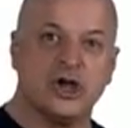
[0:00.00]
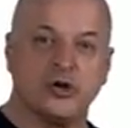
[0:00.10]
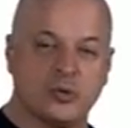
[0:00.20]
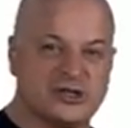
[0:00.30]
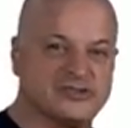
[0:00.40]

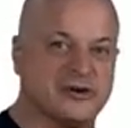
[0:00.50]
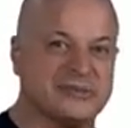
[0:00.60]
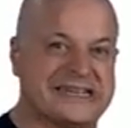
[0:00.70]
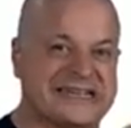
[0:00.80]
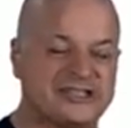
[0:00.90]
It's from
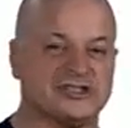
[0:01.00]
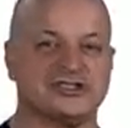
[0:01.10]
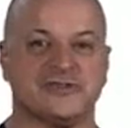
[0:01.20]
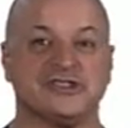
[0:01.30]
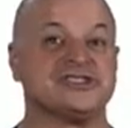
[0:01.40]
lesions
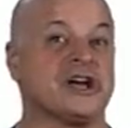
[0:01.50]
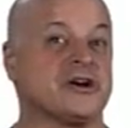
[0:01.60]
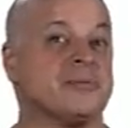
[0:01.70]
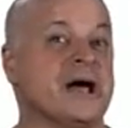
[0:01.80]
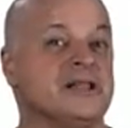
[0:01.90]
of the
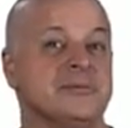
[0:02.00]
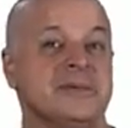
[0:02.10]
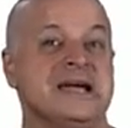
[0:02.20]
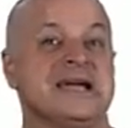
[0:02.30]
cerebellum,